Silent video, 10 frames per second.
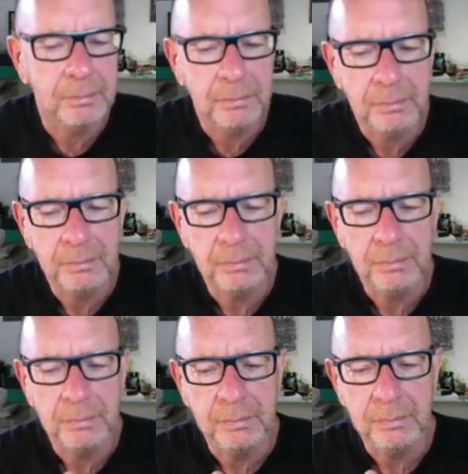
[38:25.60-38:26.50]

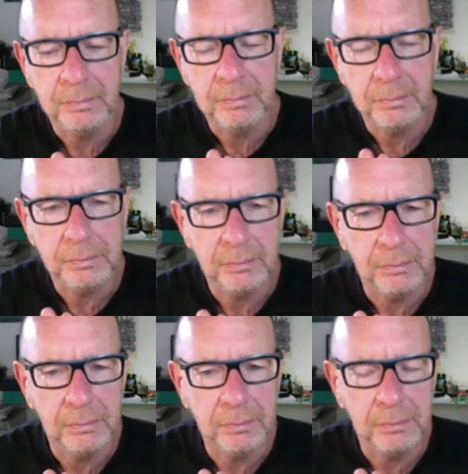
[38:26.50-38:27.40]

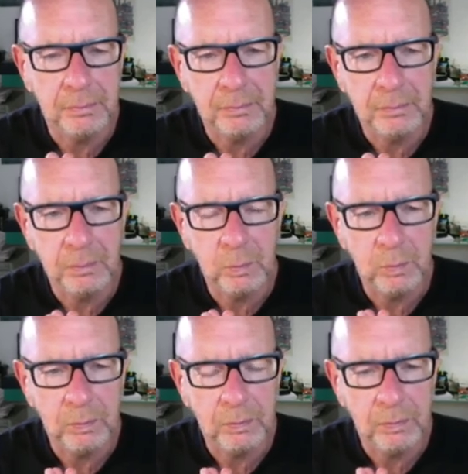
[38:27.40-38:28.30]

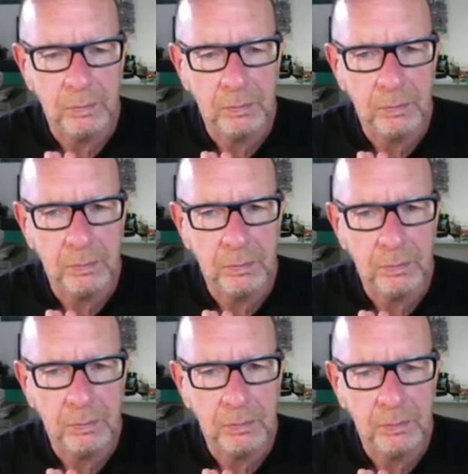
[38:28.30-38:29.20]

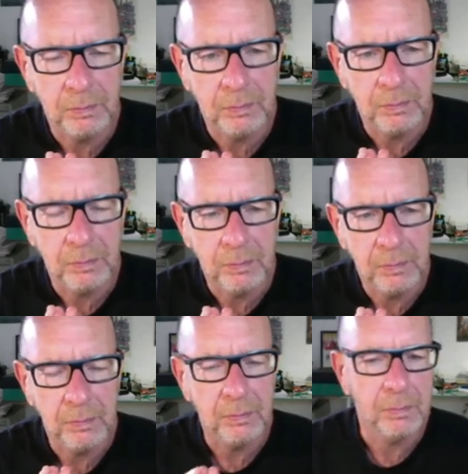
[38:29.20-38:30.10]

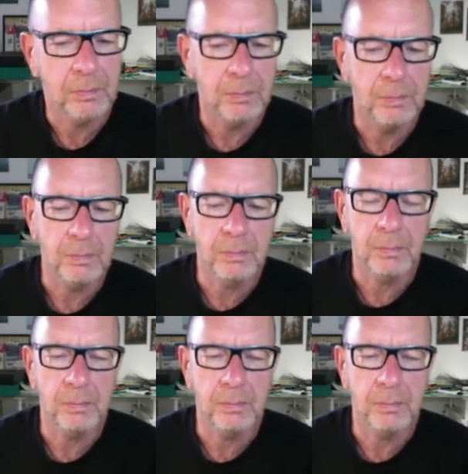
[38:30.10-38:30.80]
(silent)